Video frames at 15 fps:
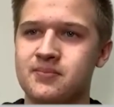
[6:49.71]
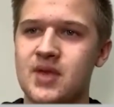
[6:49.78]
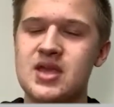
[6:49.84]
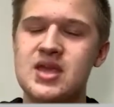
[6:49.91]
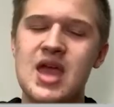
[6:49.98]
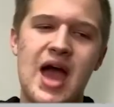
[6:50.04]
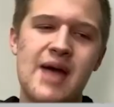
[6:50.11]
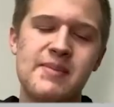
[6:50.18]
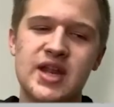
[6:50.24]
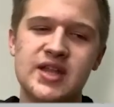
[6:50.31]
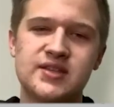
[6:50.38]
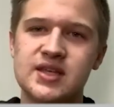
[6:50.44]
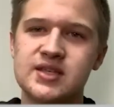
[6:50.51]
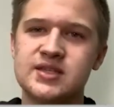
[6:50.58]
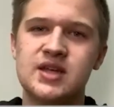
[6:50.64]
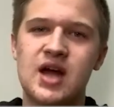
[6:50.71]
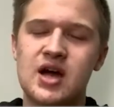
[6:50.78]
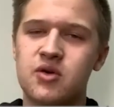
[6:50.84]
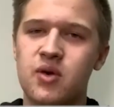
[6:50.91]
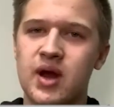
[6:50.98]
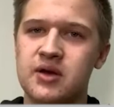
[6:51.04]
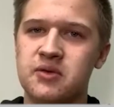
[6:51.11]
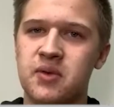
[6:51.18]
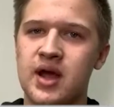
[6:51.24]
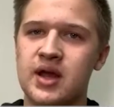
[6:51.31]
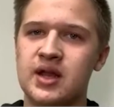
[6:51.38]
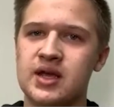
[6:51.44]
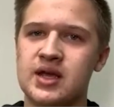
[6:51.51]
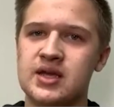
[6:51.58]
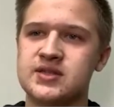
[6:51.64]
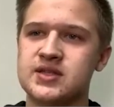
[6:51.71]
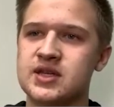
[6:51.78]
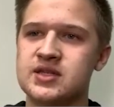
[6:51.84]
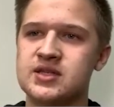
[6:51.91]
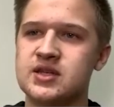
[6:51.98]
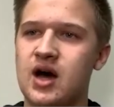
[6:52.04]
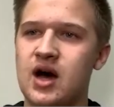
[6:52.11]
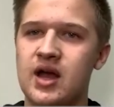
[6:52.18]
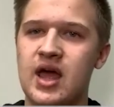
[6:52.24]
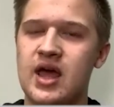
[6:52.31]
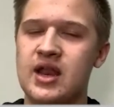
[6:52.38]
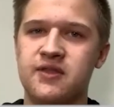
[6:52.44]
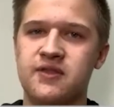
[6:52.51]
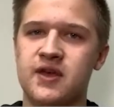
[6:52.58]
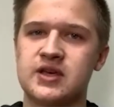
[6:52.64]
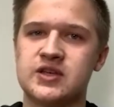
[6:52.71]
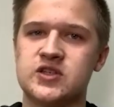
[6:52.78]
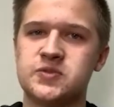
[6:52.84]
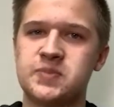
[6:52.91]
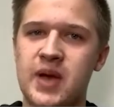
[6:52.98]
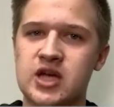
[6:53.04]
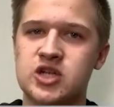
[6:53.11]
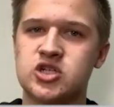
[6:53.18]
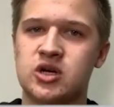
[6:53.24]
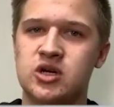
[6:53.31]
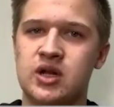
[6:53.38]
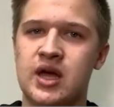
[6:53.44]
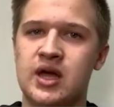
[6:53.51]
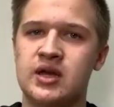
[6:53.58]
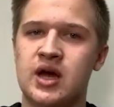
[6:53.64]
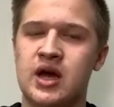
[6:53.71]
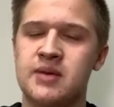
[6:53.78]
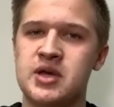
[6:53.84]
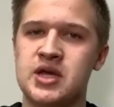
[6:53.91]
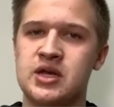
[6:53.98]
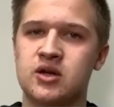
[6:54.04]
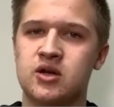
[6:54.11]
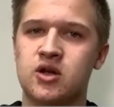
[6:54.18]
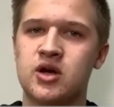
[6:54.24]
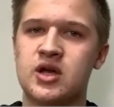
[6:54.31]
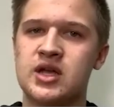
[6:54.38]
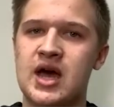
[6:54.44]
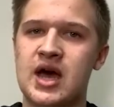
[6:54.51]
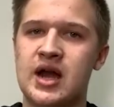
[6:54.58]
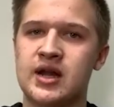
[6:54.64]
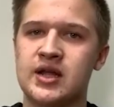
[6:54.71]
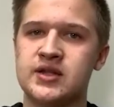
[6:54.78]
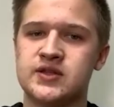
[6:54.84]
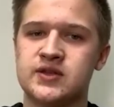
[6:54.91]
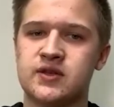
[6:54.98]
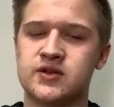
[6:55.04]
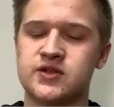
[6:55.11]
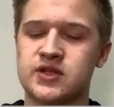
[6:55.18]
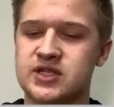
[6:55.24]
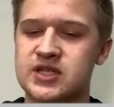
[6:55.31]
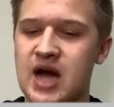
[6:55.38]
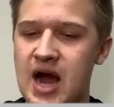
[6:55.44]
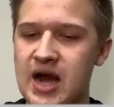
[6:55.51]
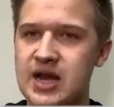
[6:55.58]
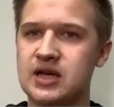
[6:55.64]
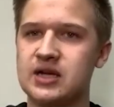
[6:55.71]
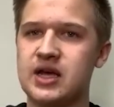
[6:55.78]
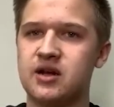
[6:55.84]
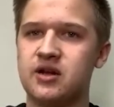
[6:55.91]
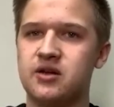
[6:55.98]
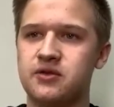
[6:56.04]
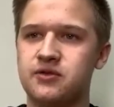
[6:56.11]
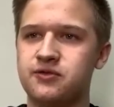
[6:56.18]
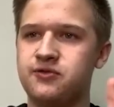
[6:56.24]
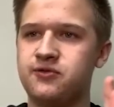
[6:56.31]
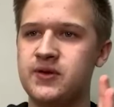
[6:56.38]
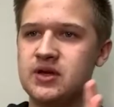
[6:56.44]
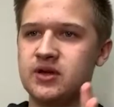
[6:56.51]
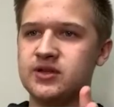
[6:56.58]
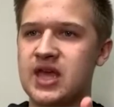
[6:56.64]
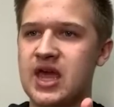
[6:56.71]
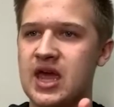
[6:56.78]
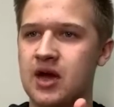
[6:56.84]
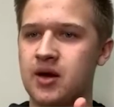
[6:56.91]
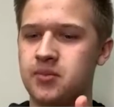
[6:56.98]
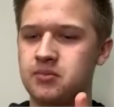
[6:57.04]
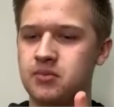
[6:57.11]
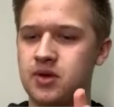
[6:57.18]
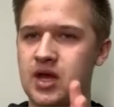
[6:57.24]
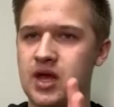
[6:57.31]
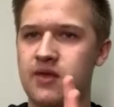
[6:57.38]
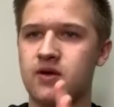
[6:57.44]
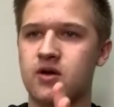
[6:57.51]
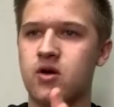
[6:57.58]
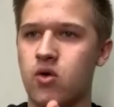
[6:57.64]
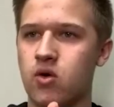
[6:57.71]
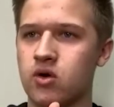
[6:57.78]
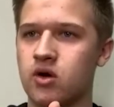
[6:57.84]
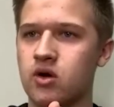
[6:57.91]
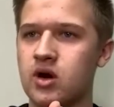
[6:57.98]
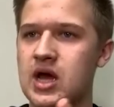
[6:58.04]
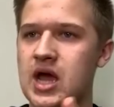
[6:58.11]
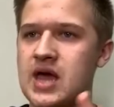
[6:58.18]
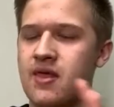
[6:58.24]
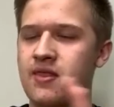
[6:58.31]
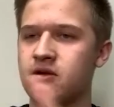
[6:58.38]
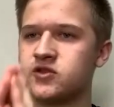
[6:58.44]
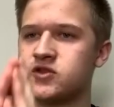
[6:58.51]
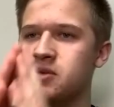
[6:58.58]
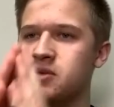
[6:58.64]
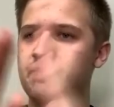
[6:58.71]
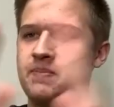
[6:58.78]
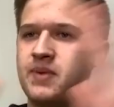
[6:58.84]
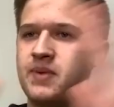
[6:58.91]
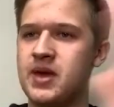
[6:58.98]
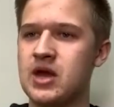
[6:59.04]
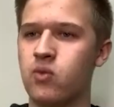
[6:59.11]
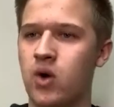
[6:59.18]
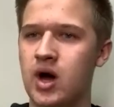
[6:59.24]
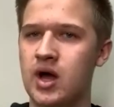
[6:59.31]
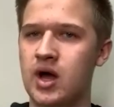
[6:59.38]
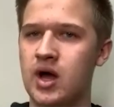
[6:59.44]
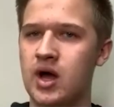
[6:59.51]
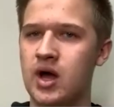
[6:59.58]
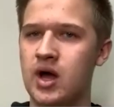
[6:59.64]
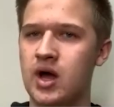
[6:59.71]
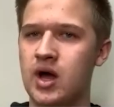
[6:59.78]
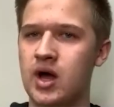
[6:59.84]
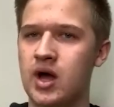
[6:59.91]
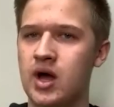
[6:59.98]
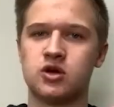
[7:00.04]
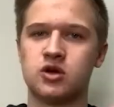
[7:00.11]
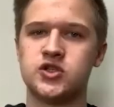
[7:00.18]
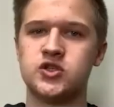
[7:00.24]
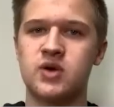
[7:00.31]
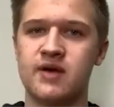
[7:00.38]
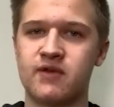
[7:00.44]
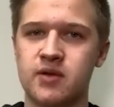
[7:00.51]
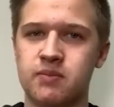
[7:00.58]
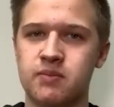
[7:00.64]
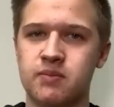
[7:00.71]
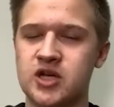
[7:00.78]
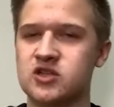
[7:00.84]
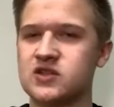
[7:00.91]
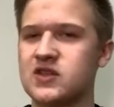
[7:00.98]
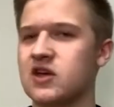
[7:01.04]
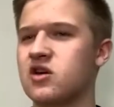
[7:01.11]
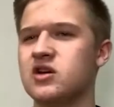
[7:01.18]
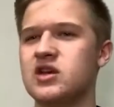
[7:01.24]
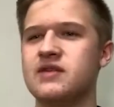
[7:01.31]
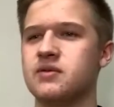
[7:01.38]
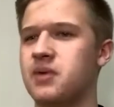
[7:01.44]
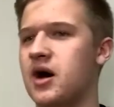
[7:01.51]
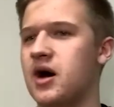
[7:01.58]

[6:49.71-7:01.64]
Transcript: Yeah, I mean, it's not great, right? Like it's not anything special. And I mean, looking at it, there's a tiny little field cam in the corner, and then there's the big one that shows you every pitch. They couldn't even bother to flip